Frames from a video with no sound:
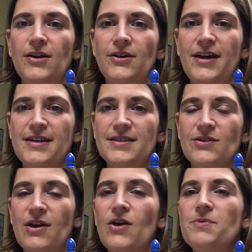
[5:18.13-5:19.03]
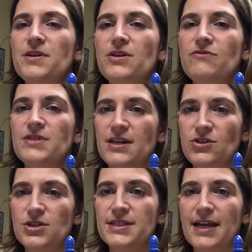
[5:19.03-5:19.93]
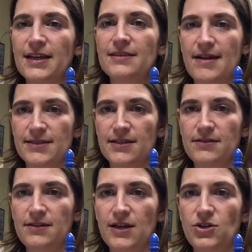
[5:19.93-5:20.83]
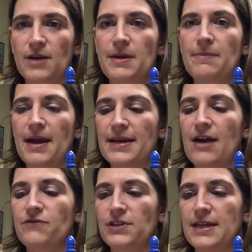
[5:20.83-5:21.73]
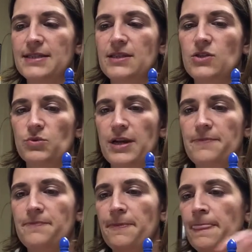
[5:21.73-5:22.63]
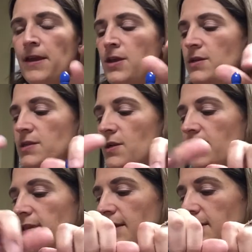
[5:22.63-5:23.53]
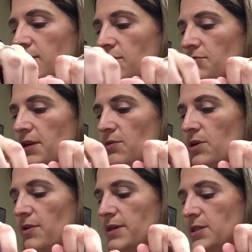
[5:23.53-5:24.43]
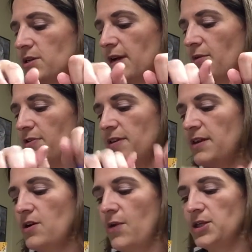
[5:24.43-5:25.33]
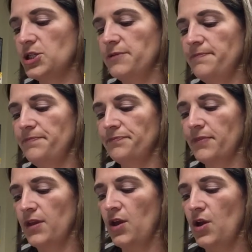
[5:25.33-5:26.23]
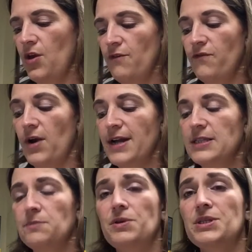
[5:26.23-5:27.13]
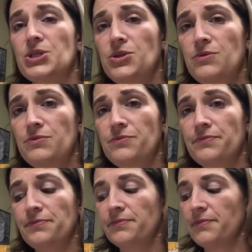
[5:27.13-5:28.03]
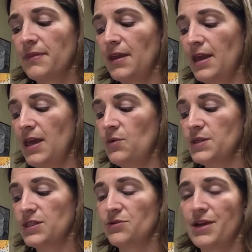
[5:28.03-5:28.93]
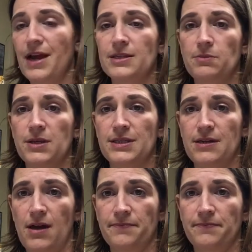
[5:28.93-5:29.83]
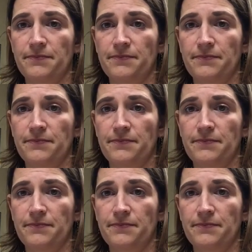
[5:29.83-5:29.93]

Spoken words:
All right, so I hope that you've done your second lesson and you're coming back now for lesson 3. So in lesson 3, we're going to start out with the equation 4x plus 2 equals 3x plus 9.